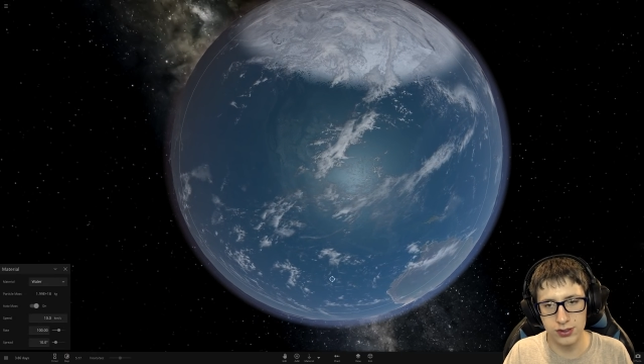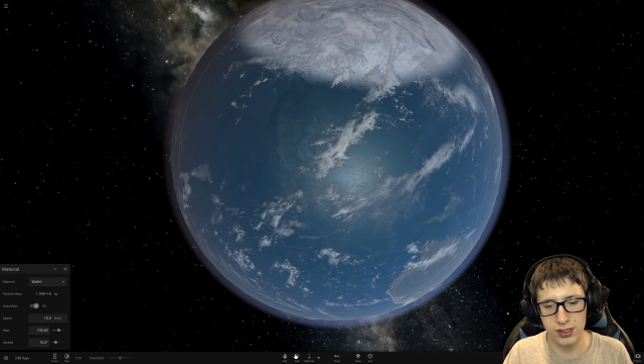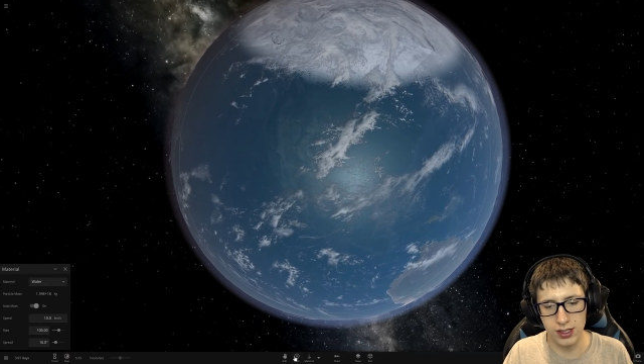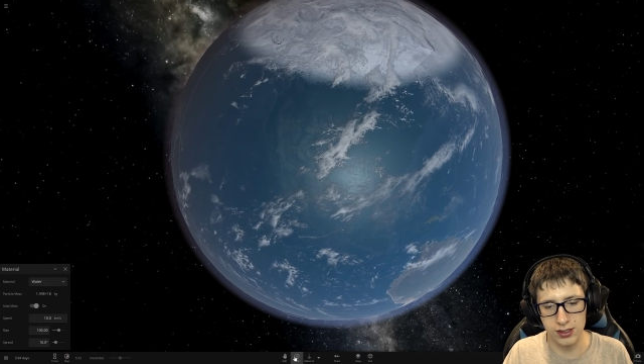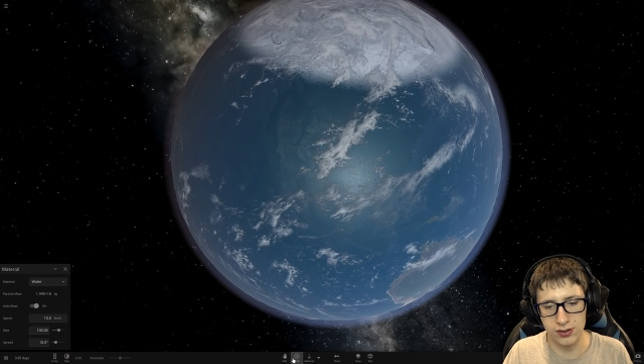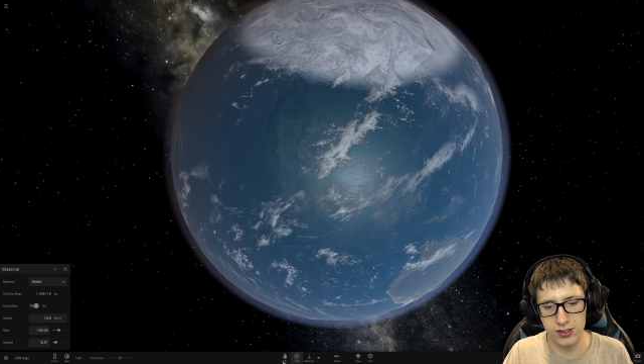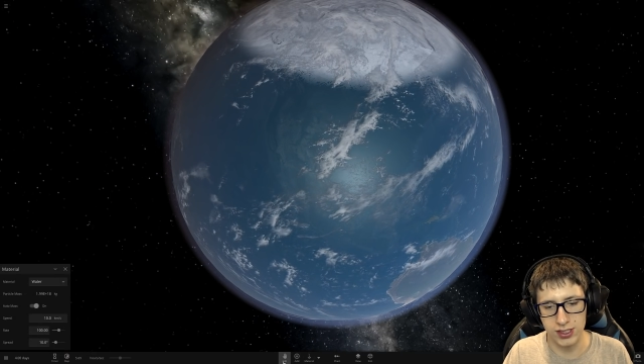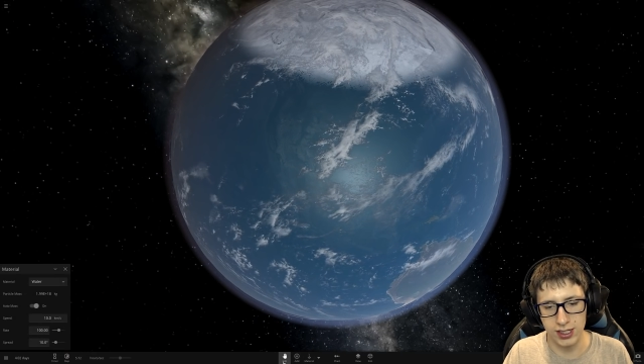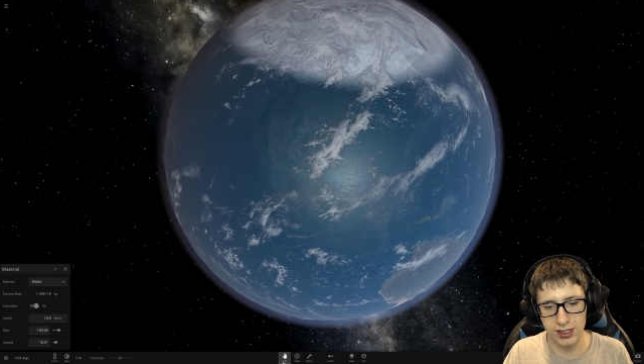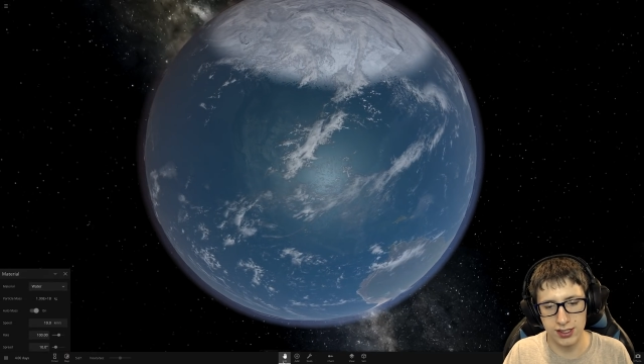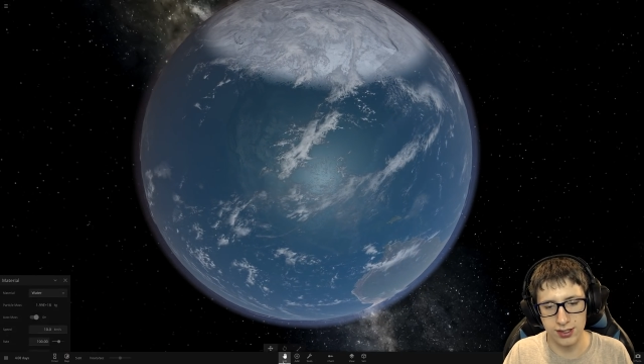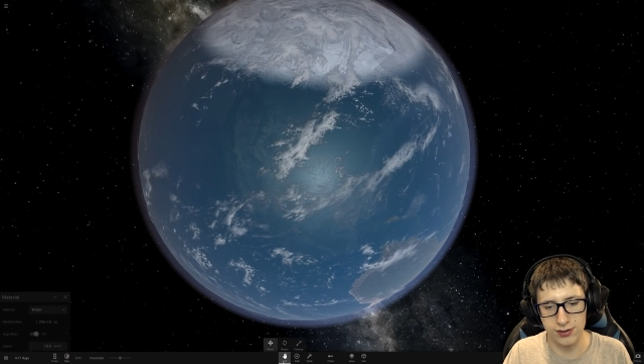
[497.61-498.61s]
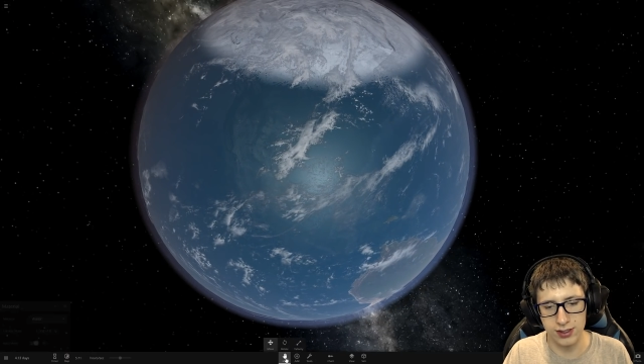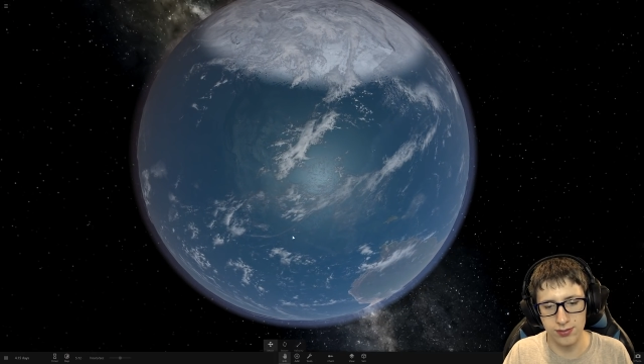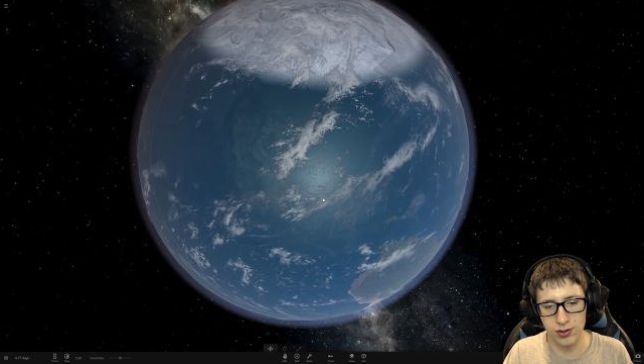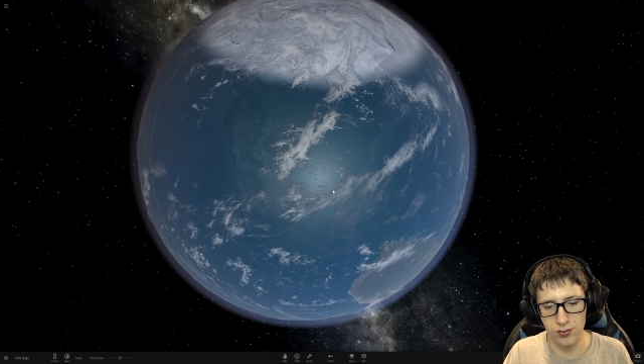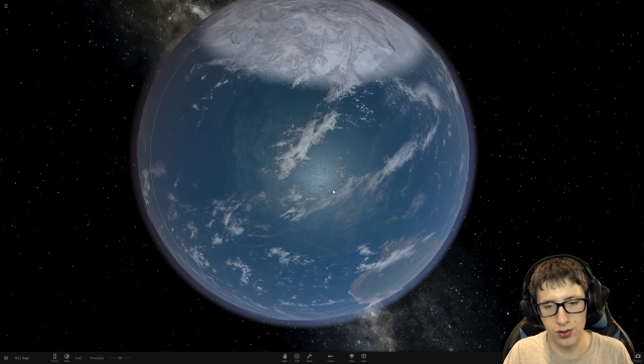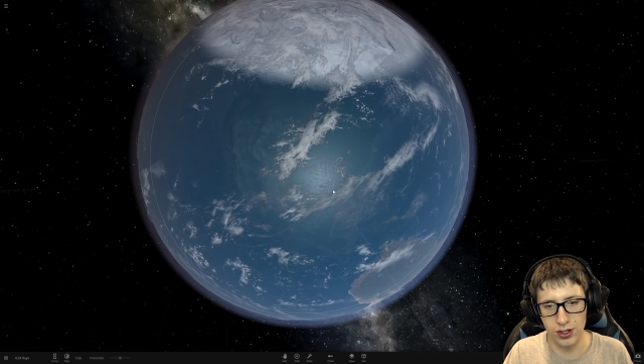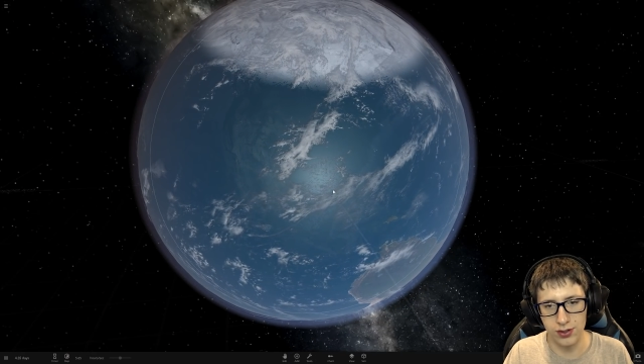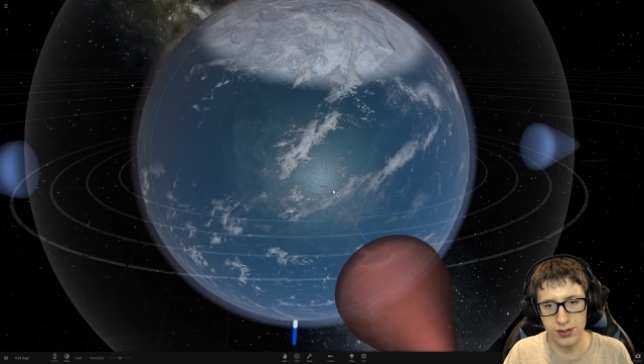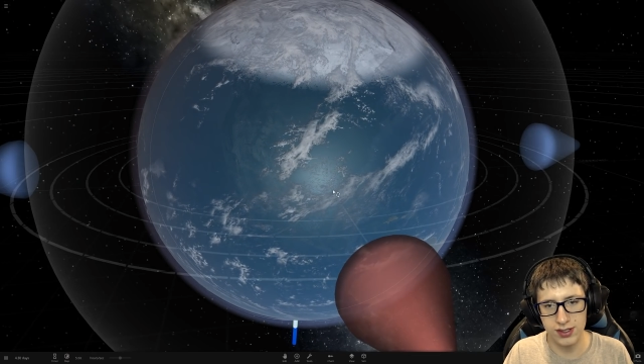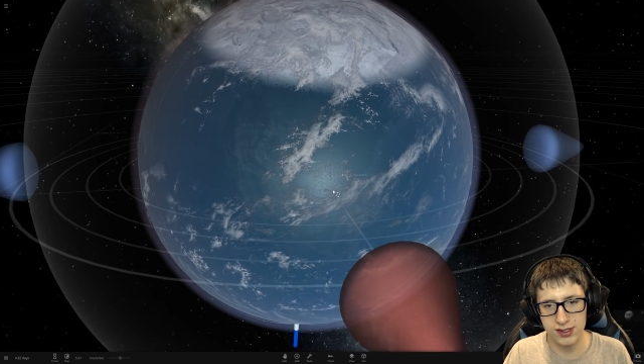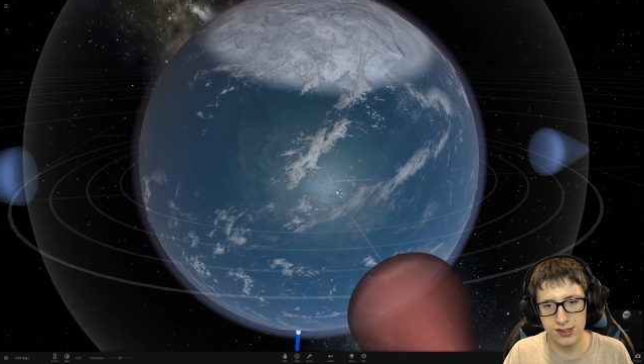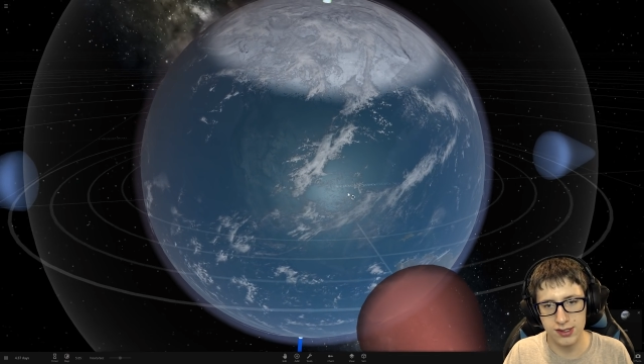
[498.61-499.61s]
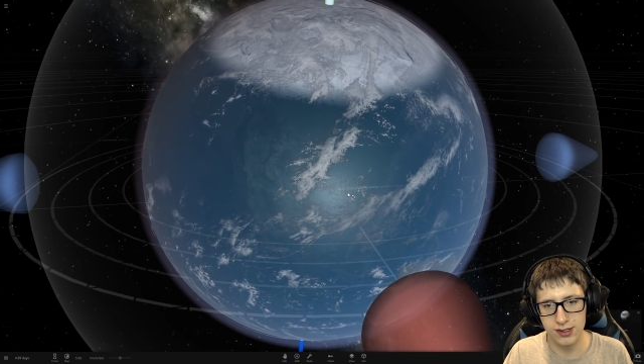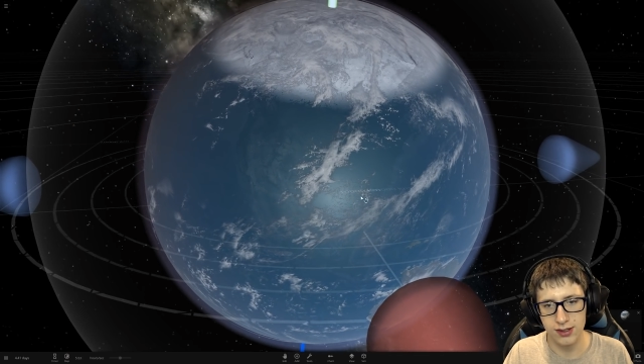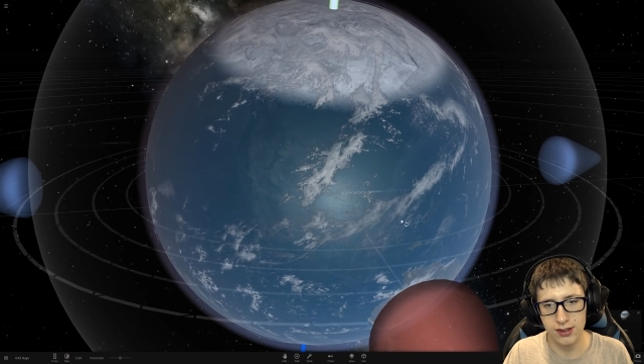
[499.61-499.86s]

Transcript: to understand how deep the water is,